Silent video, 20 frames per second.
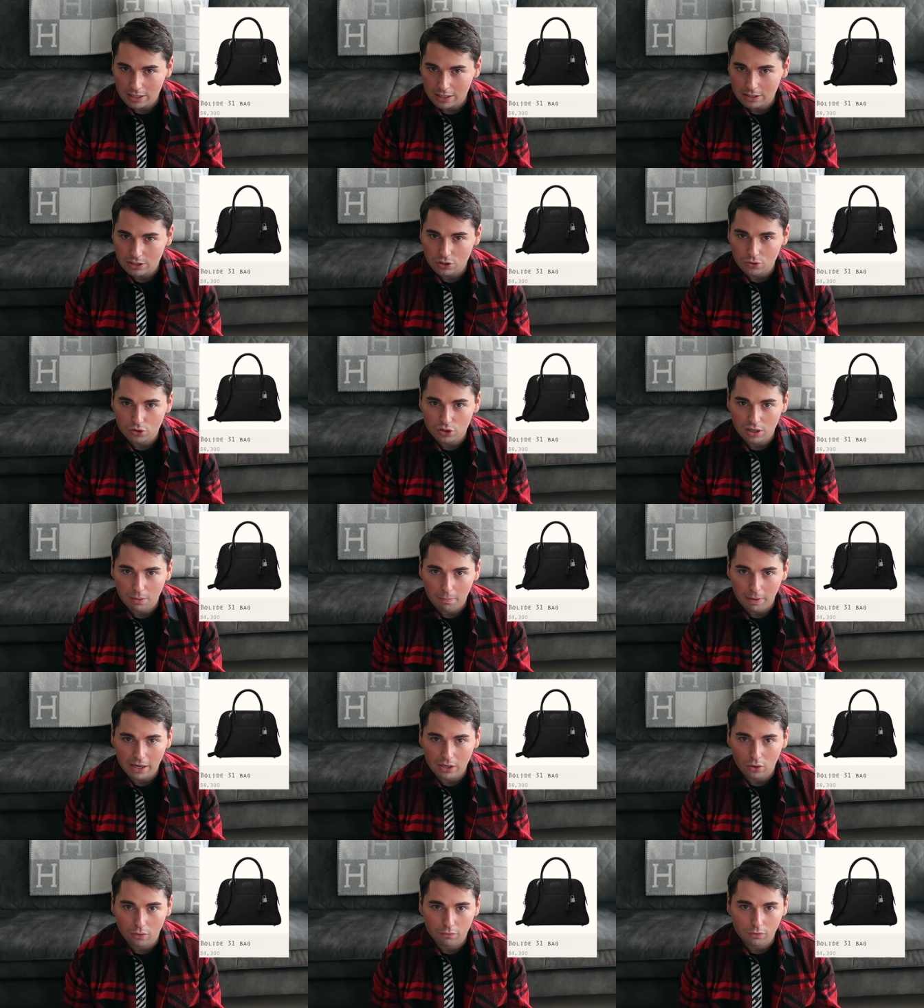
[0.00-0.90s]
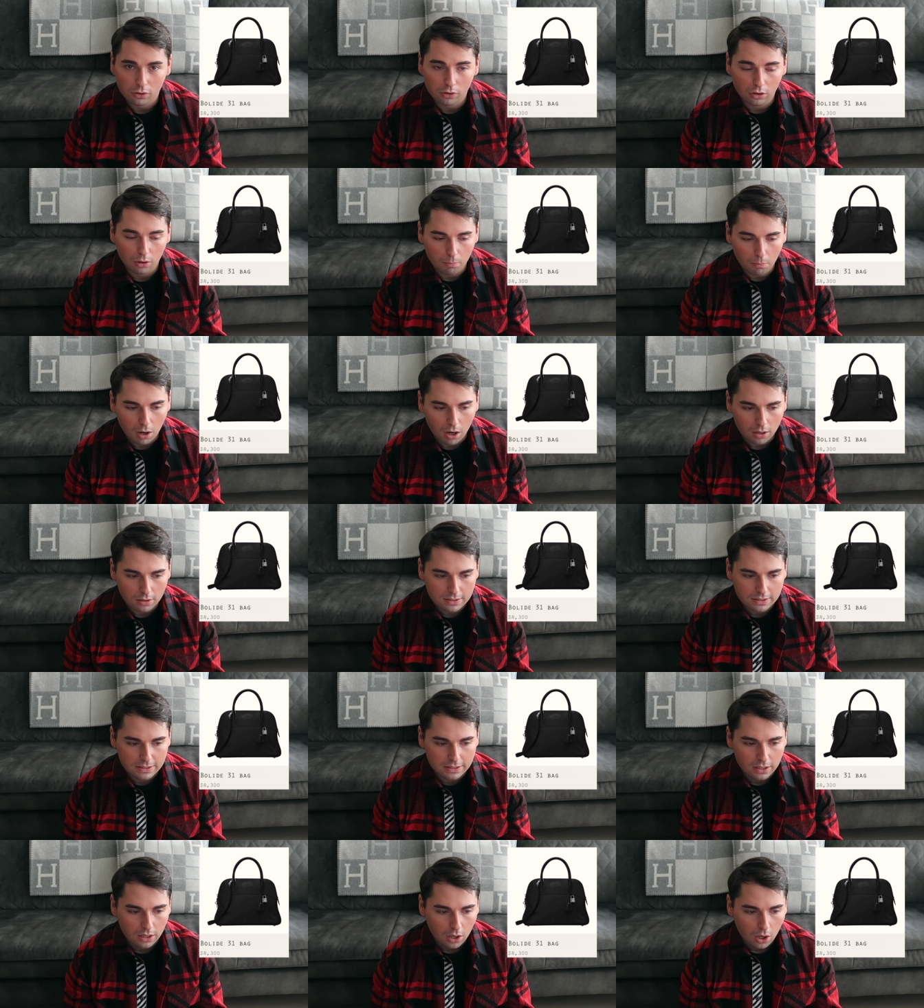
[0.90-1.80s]
It's usually made of
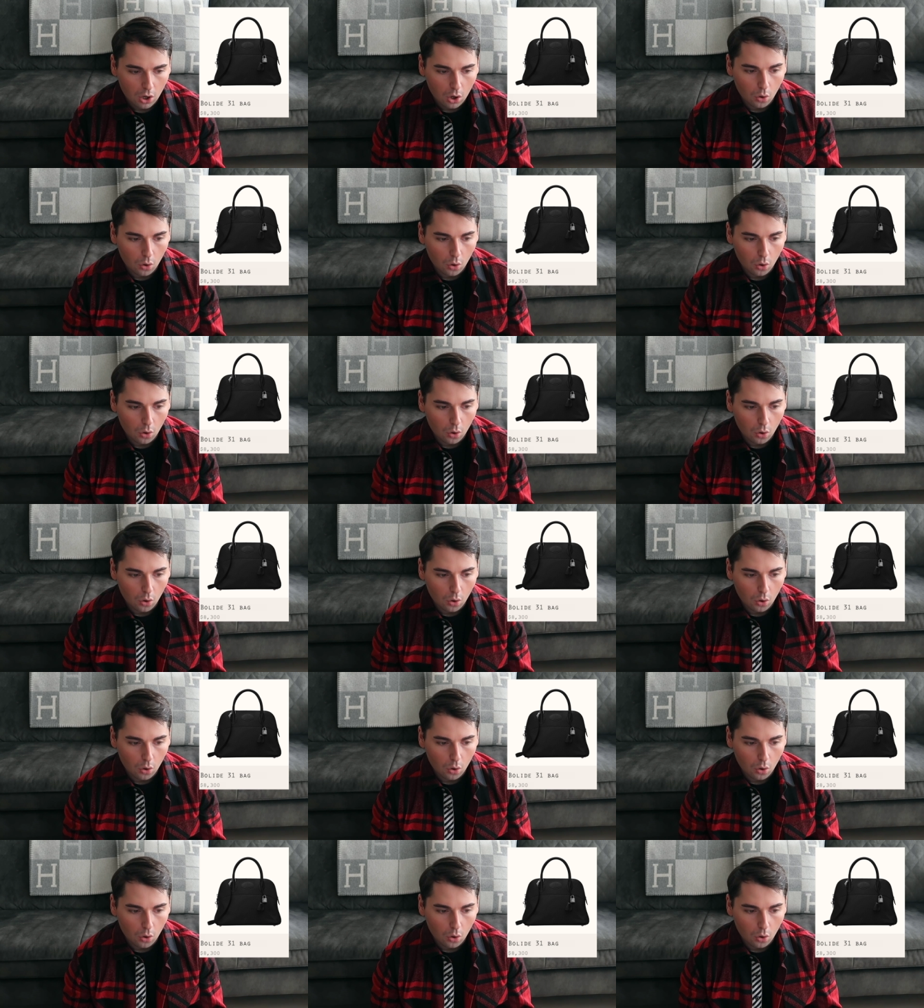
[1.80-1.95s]
Clemence